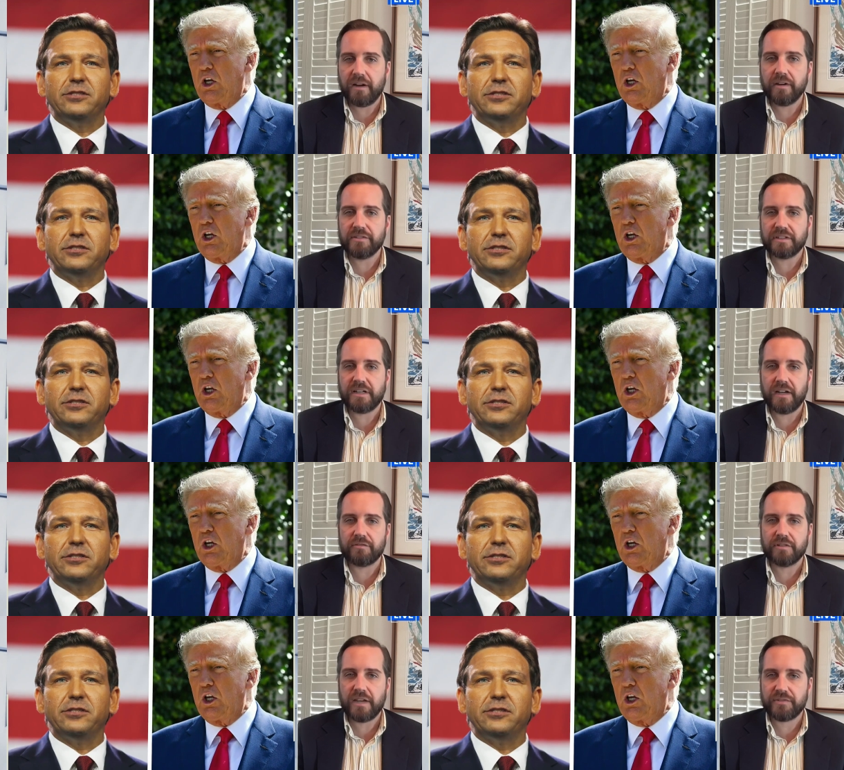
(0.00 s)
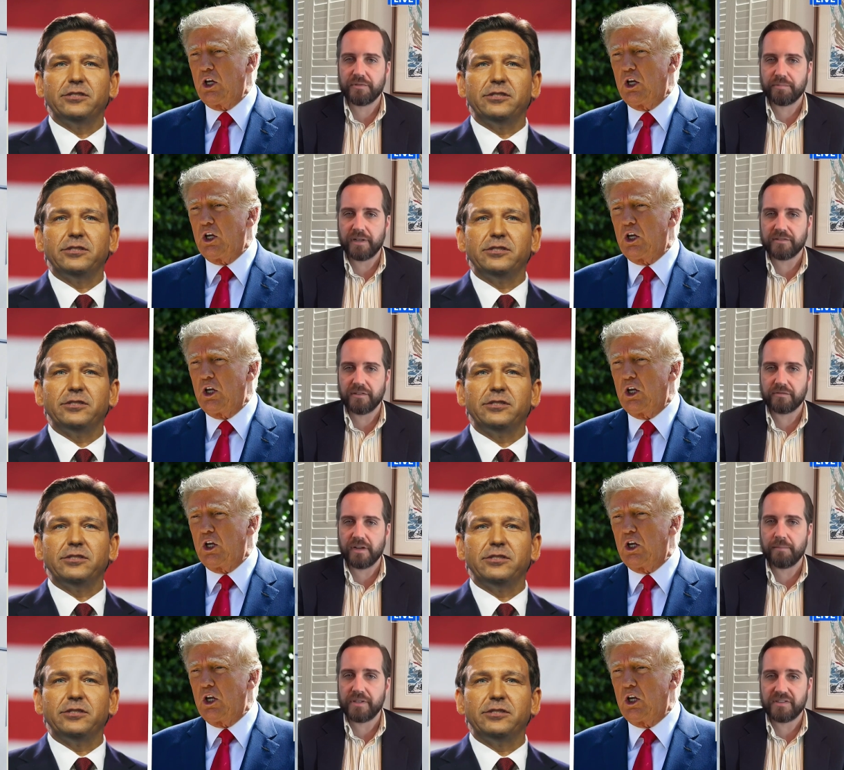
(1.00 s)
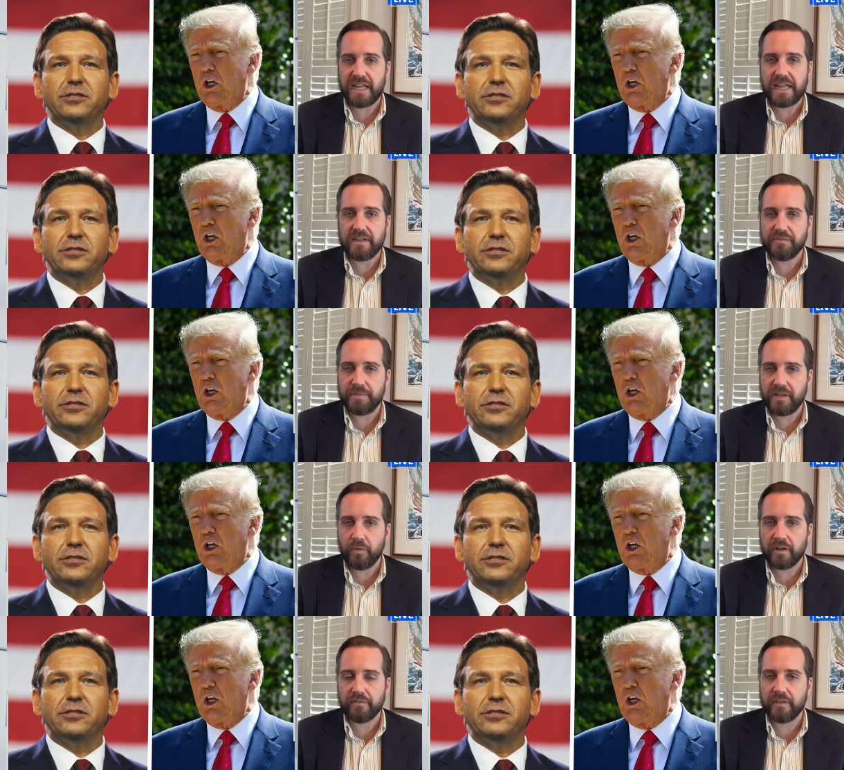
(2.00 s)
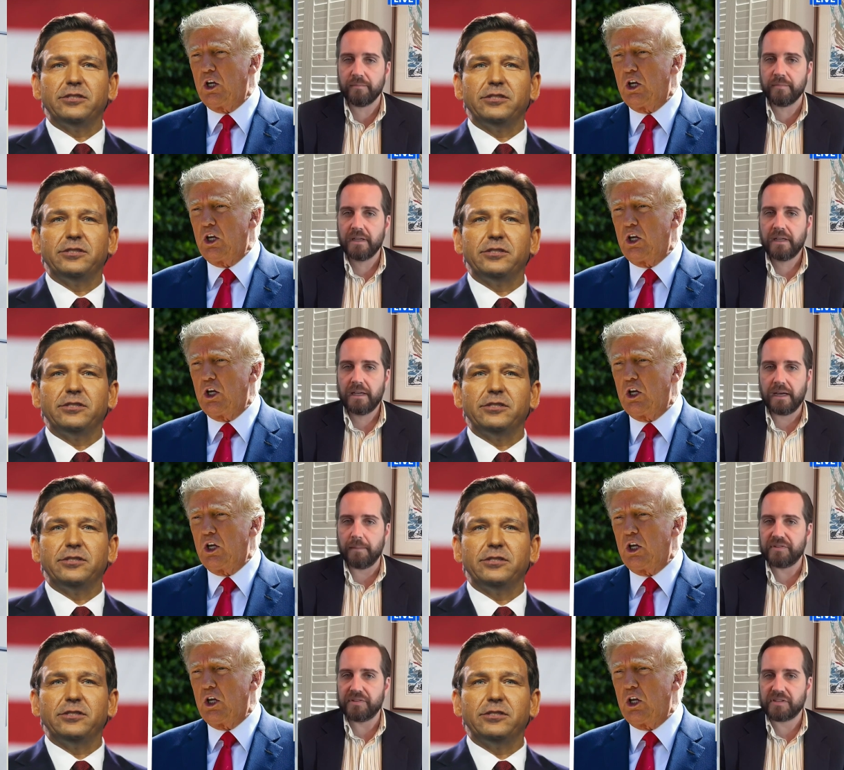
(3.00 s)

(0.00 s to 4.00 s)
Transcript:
Speaker 1: areas to contrast with President Trump, his age being one of them. Um, his